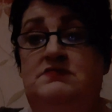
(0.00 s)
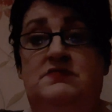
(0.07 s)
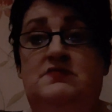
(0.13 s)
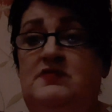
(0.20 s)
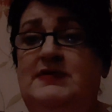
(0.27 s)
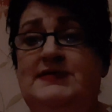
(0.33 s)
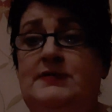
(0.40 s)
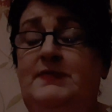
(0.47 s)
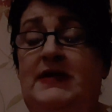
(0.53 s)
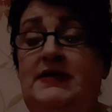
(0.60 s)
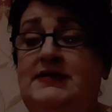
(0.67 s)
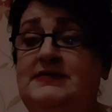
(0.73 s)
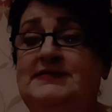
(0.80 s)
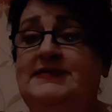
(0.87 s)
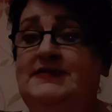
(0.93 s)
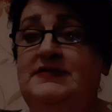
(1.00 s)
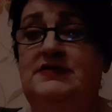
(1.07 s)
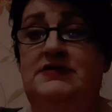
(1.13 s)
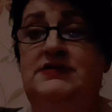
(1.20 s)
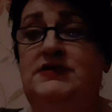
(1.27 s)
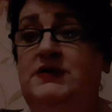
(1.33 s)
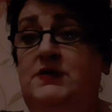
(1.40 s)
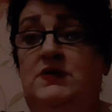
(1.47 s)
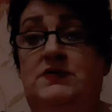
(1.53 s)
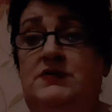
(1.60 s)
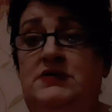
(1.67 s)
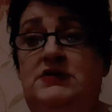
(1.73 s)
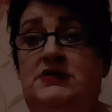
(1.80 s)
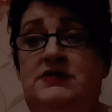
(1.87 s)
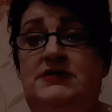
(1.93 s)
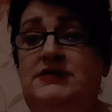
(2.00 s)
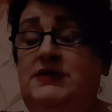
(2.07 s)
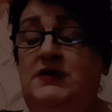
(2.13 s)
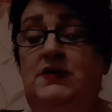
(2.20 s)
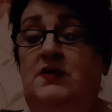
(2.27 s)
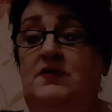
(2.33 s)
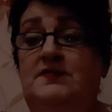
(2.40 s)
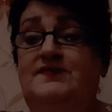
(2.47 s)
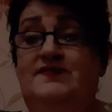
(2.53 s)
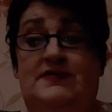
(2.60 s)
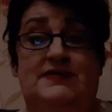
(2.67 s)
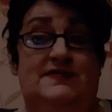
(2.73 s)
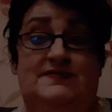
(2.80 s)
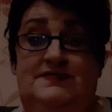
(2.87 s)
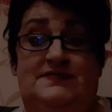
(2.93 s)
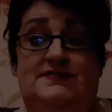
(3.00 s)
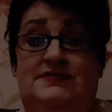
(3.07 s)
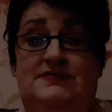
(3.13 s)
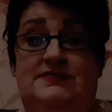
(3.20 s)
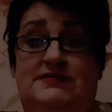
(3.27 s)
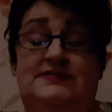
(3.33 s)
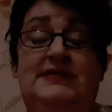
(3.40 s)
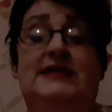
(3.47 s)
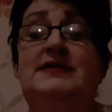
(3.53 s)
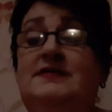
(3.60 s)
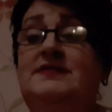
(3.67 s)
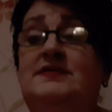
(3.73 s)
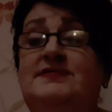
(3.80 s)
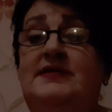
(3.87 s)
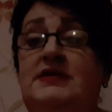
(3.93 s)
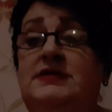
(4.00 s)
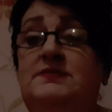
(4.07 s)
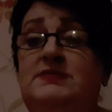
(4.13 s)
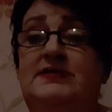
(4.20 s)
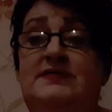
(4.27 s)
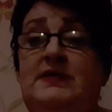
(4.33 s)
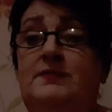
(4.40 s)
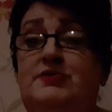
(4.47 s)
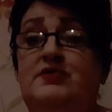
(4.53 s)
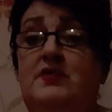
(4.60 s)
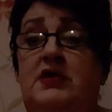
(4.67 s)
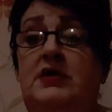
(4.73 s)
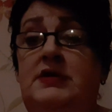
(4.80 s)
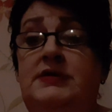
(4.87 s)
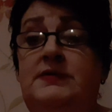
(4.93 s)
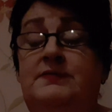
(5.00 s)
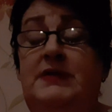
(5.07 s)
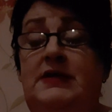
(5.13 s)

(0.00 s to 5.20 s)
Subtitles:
respect you, you know, for taking the time to subscribe.